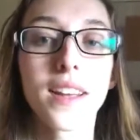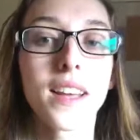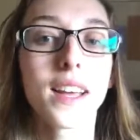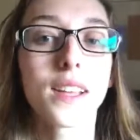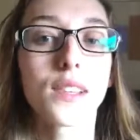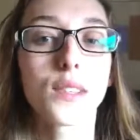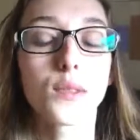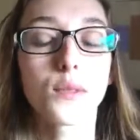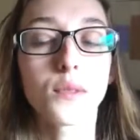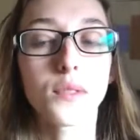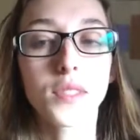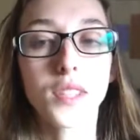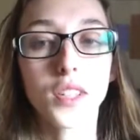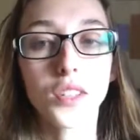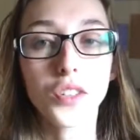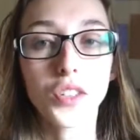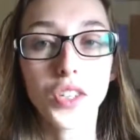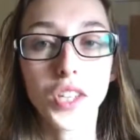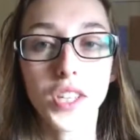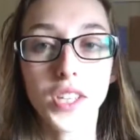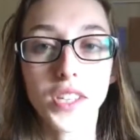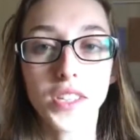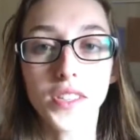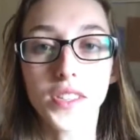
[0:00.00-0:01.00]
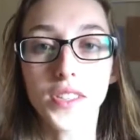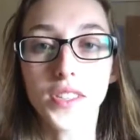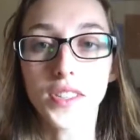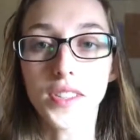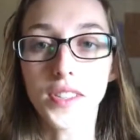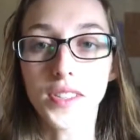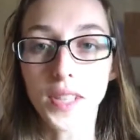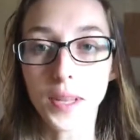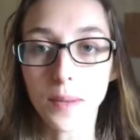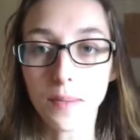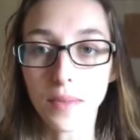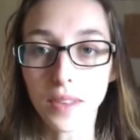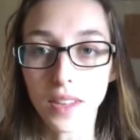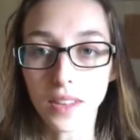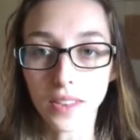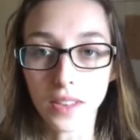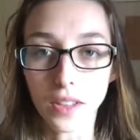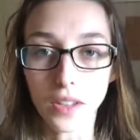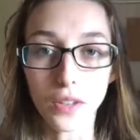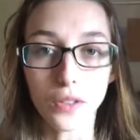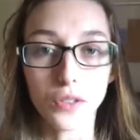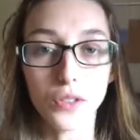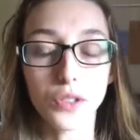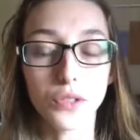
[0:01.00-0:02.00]
And so essentially this is the same thing
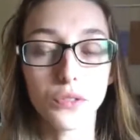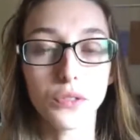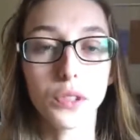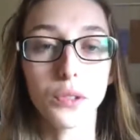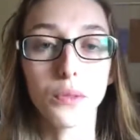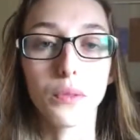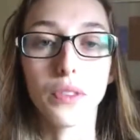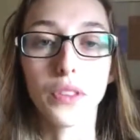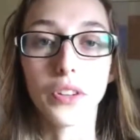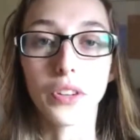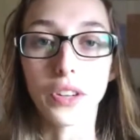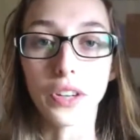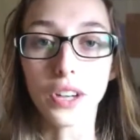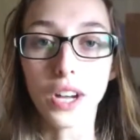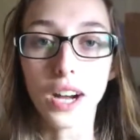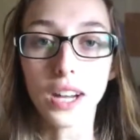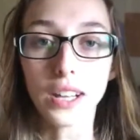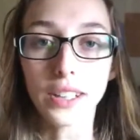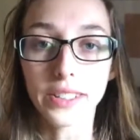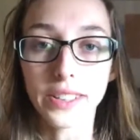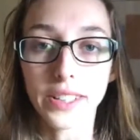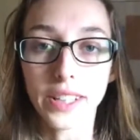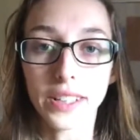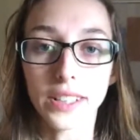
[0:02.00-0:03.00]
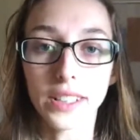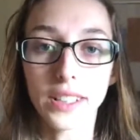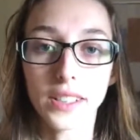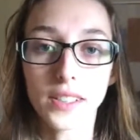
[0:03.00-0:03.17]
that you're doing with your content,